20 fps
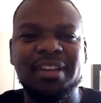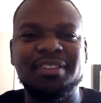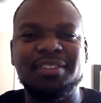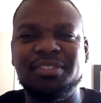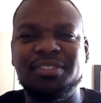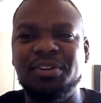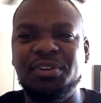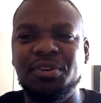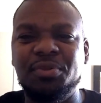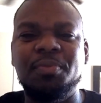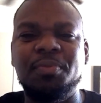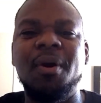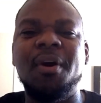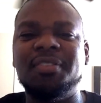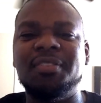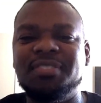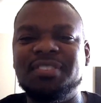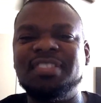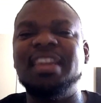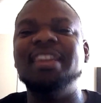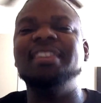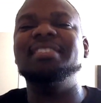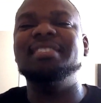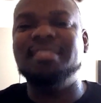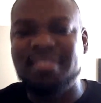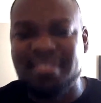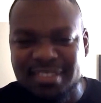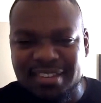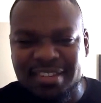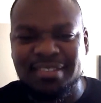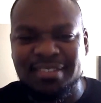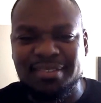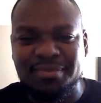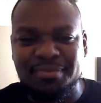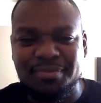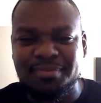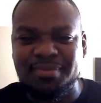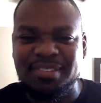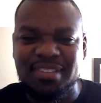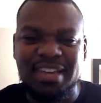they consider you part of Satan's
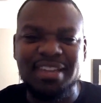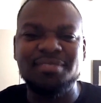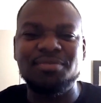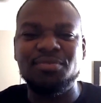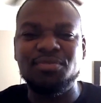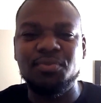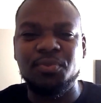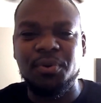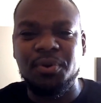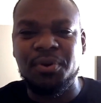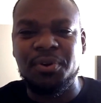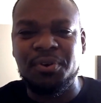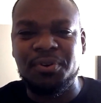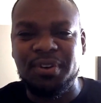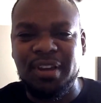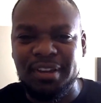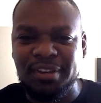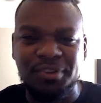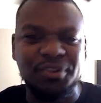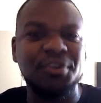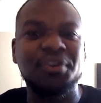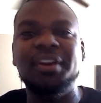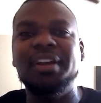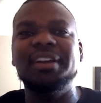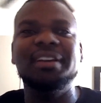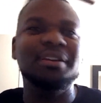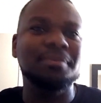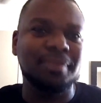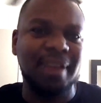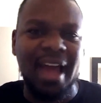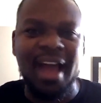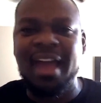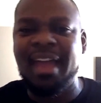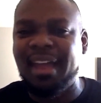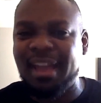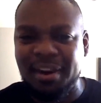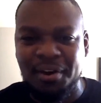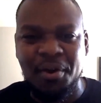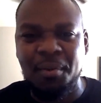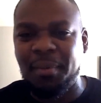system, Satan's world, and you're going to end up
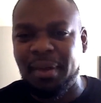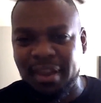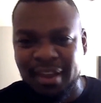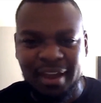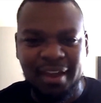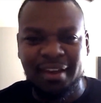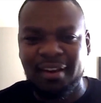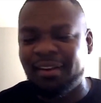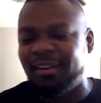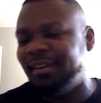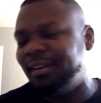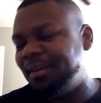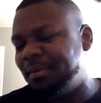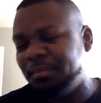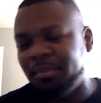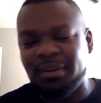dying at Armageddon.